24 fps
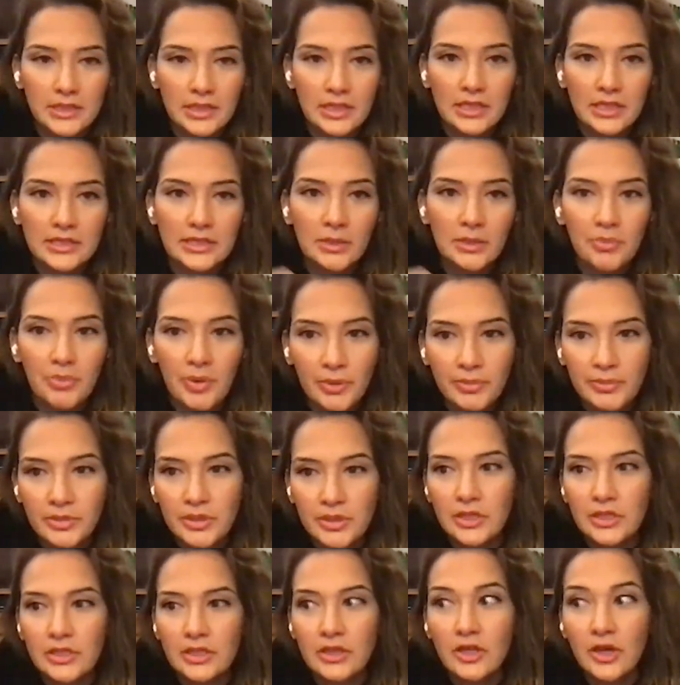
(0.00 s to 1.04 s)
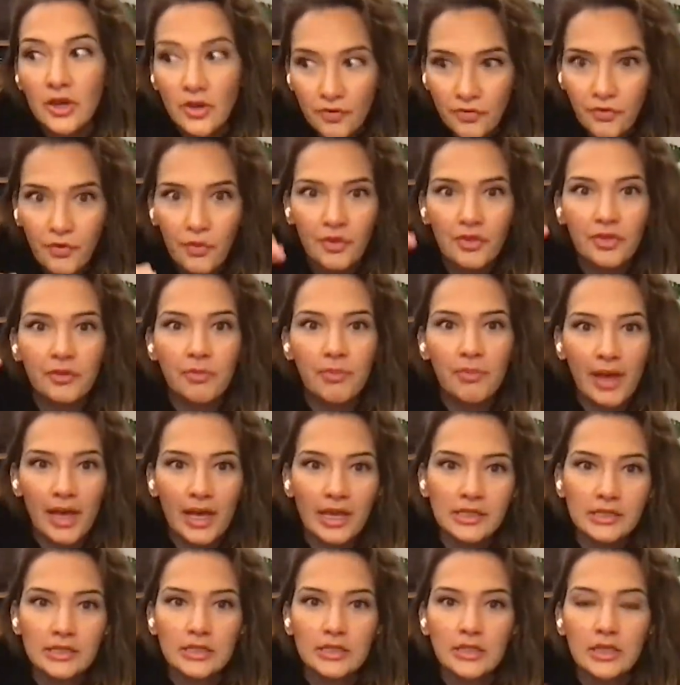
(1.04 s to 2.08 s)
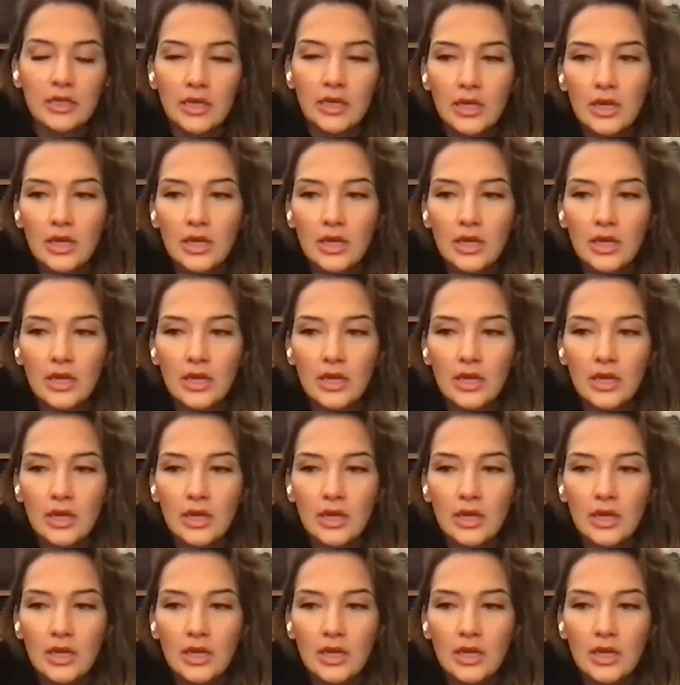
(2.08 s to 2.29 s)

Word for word: is they prepped you to look for the best